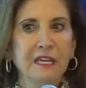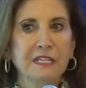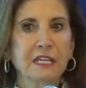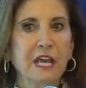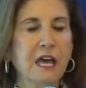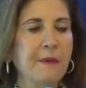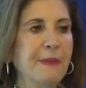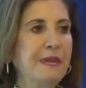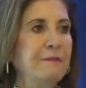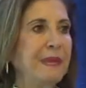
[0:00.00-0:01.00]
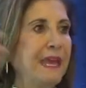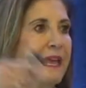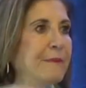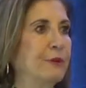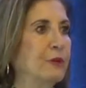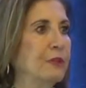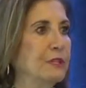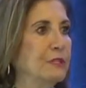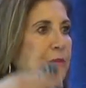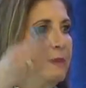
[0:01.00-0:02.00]
to come and be able
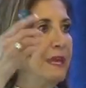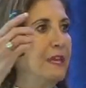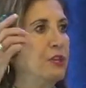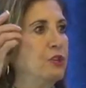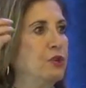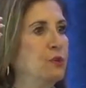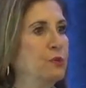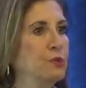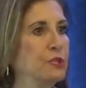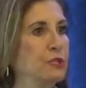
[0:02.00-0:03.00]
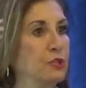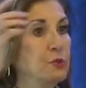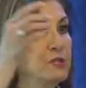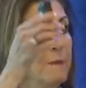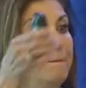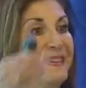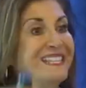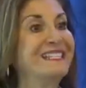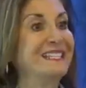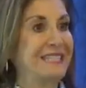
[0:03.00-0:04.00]
to use the
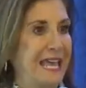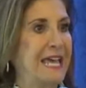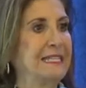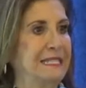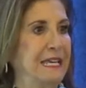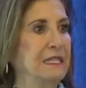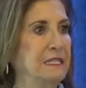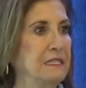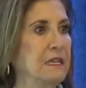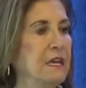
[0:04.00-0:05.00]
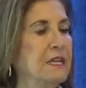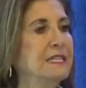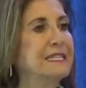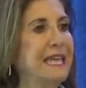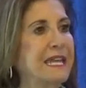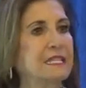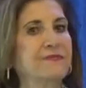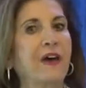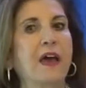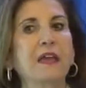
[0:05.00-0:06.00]
business assets to
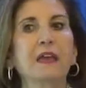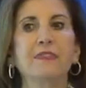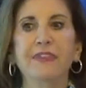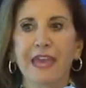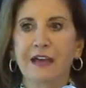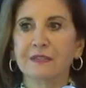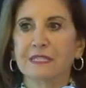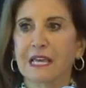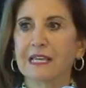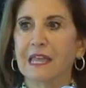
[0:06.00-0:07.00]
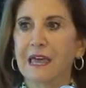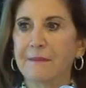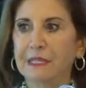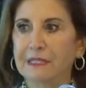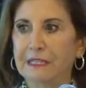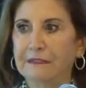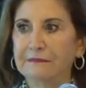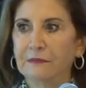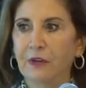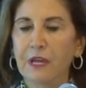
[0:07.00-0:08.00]
satisfy the outside liability,
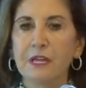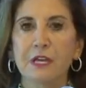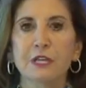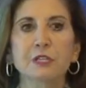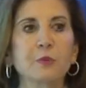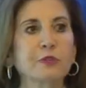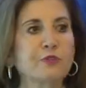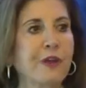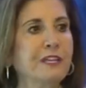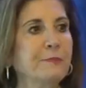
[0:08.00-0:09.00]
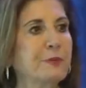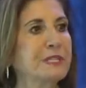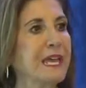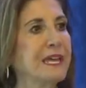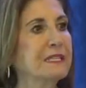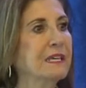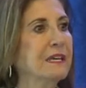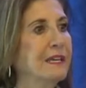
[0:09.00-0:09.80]
right? So we're trying to protect